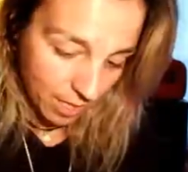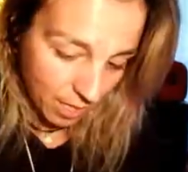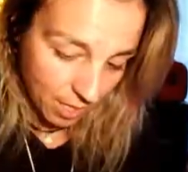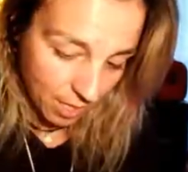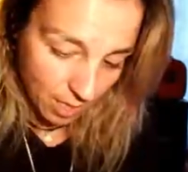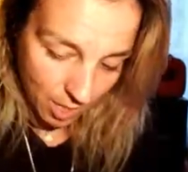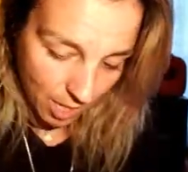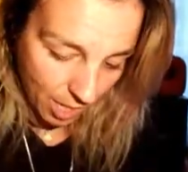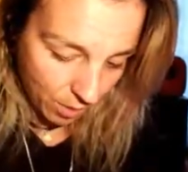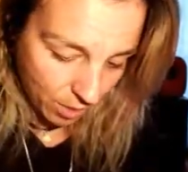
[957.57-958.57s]
in the little
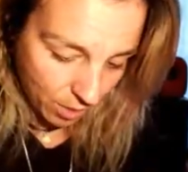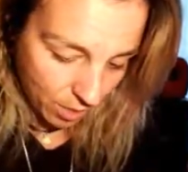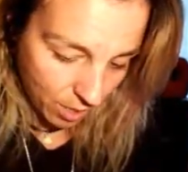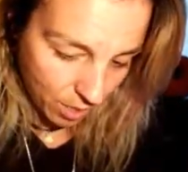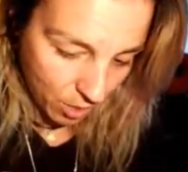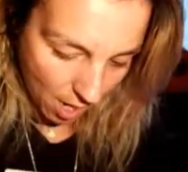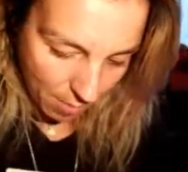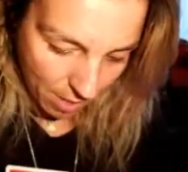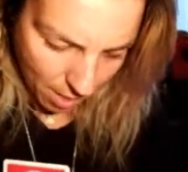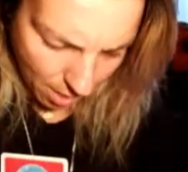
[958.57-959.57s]
house in the tribe
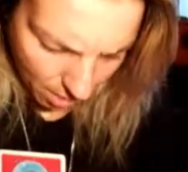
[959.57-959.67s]
card.